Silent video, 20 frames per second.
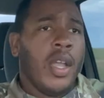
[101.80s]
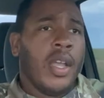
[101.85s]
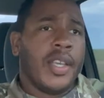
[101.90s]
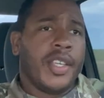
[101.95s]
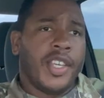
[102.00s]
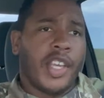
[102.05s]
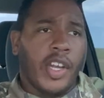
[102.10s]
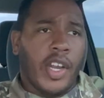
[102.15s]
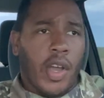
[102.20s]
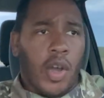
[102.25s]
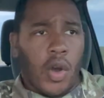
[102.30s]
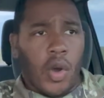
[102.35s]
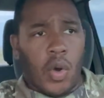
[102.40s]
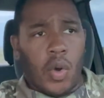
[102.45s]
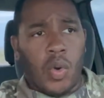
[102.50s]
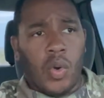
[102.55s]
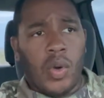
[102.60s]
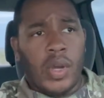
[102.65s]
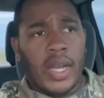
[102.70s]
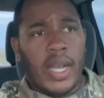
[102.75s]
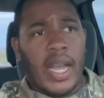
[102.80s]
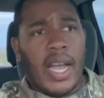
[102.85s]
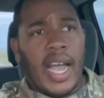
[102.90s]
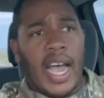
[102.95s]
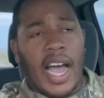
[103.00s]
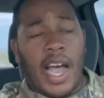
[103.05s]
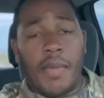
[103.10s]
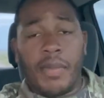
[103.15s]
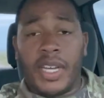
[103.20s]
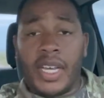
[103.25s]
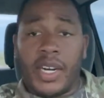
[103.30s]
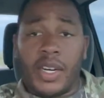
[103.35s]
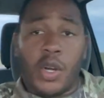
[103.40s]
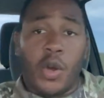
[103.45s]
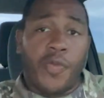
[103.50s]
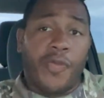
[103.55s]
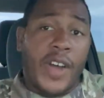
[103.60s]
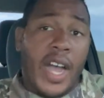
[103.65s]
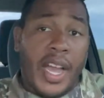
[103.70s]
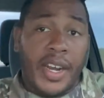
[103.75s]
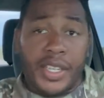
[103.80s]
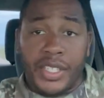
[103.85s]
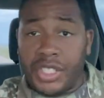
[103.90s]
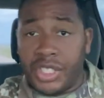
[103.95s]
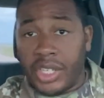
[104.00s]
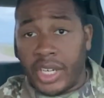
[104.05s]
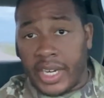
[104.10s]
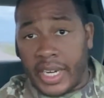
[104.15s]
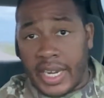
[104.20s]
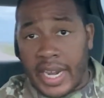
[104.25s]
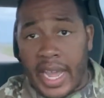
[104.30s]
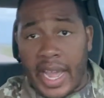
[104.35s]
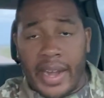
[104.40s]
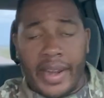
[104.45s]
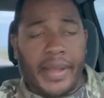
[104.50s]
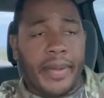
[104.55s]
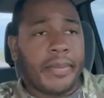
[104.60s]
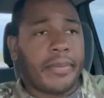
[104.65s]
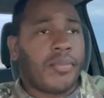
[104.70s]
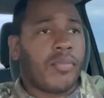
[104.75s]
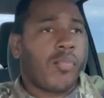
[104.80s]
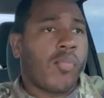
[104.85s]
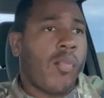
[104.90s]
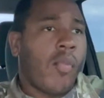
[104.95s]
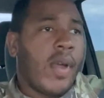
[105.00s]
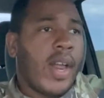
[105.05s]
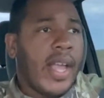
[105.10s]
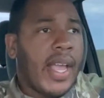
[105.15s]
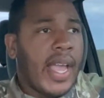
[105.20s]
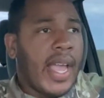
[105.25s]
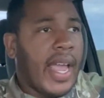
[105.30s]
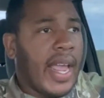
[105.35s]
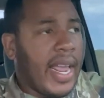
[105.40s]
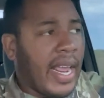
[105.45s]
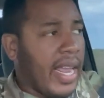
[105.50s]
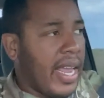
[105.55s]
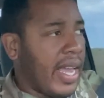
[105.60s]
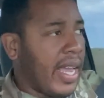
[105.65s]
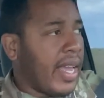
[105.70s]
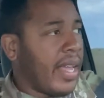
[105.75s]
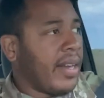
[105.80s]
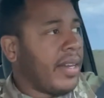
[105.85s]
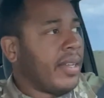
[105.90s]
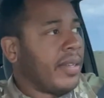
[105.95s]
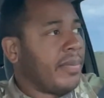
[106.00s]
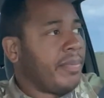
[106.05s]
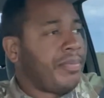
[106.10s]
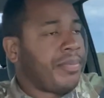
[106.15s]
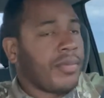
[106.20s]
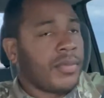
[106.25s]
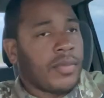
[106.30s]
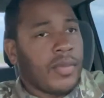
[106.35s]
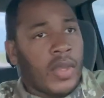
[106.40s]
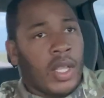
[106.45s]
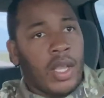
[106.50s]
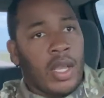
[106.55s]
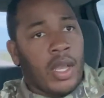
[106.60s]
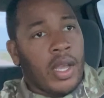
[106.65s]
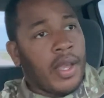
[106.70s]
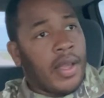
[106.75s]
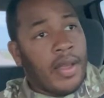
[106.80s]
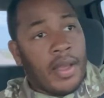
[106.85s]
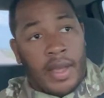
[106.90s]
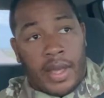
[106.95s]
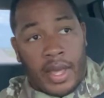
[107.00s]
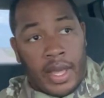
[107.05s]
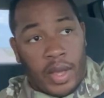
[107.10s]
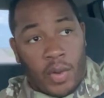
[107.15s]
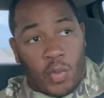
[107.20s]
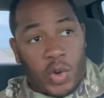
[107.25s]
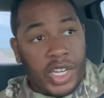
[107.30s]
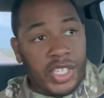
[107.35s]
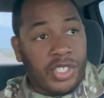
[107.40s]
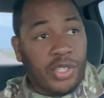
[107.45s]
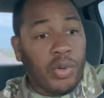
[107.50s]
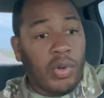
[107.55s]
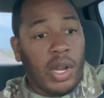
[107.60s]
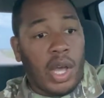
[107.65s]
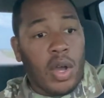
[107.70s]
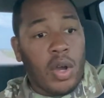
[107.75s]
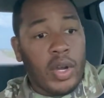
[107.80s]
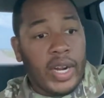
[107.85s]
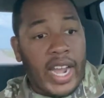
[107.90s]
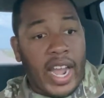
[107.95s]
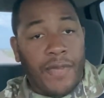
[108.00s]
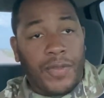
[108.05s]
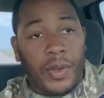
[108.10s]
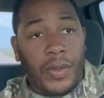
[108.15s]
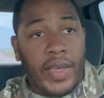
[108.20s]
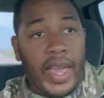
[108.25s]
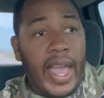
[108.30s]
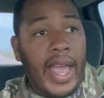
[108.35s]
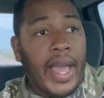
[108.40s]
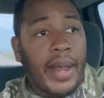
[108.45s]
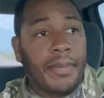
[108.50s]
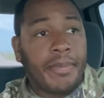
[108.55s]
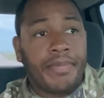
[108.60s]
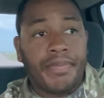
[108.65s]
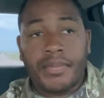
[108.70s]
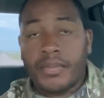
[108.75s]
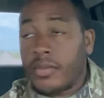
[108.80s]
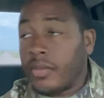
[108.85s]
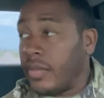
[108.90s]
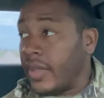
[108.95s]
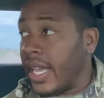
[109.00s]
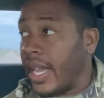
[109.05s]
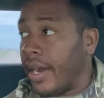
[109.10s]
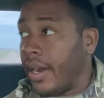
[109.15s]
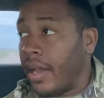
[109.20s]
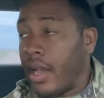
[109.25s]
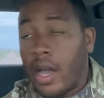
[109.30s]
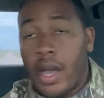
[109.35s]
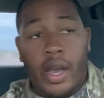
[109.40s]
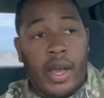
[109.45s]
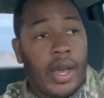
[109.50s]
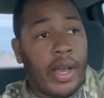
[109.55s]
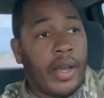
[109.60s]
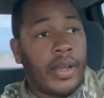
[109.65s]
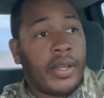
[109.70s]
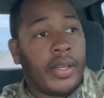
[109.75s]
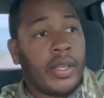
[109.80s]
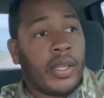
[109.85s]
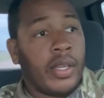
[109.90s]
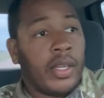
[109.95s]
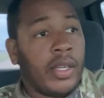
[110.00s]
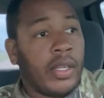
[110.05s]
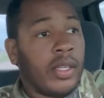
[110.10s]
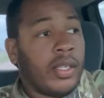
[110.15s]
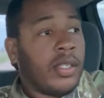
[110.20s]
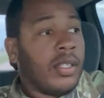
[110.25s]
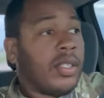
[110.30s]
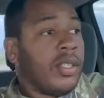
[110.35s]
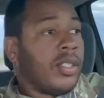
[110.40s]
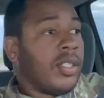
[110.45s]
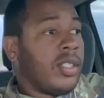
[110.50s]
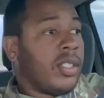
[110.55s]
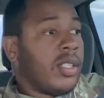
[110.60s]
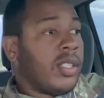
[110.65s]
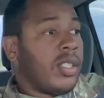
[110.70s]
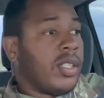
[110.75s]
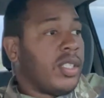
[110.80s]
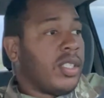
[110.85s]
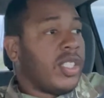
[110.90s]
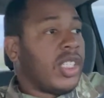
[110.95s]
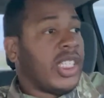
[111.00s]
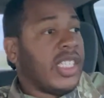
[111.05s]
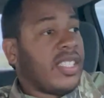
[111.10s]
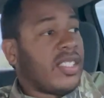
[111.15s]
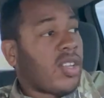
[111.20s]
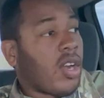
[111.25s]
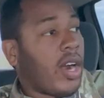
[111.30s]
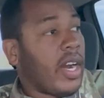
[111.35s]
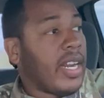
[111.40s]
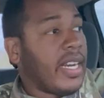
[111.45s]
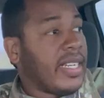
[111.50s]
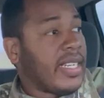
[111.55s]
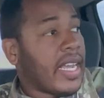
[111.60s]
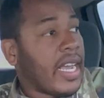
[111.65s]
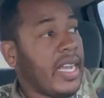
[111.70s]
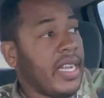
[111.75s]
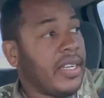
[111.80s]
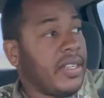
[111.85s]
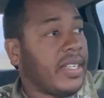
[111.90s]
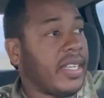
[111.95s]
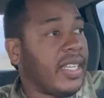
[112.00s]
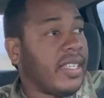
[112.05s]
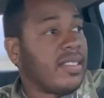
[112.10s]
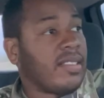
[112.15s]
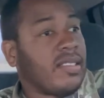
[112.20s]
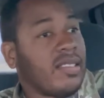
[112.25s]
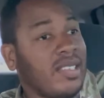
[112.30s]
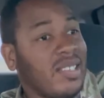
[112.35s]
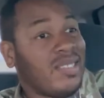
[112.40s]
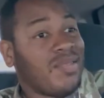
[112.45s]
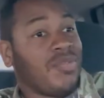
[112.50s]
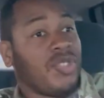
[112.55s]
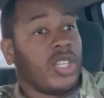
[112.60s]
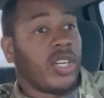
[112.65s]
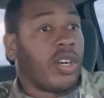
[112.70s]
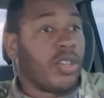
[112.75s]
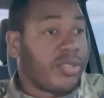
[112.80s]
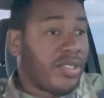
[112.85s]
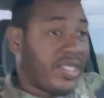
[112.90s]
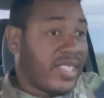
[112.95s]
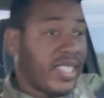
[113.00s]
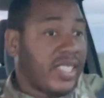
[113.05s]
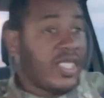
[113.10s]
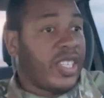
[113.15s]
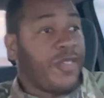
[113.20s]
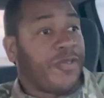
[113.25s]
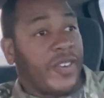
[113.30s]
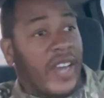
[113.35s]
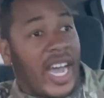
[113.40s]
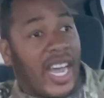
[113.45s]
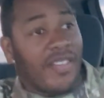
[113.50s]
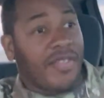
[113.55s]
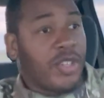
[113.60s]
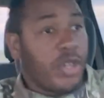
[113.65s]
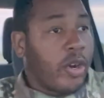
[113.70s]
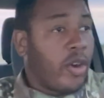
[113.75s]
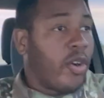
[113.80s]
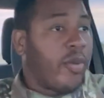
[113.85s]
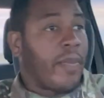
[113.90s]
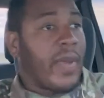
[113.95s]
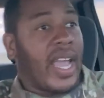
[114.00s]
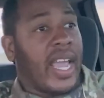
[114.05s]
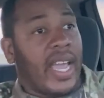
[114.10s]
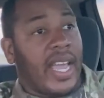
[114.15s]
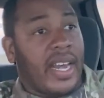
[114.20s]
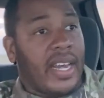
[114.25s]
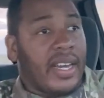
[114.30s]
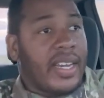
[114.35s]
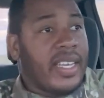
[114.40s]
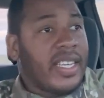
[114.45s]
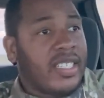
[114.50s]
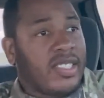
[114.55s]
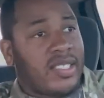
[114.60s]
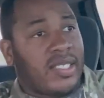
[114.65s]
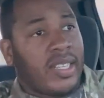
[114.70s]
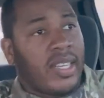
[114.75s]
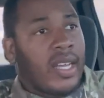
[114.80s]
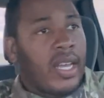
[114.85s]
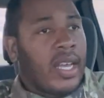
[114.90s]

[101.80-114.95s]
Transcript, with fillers: you know, I'm going to go find a sugar daddy. And wasn't too long after that, that uh, she started dating this, you know, 65 year old man and he's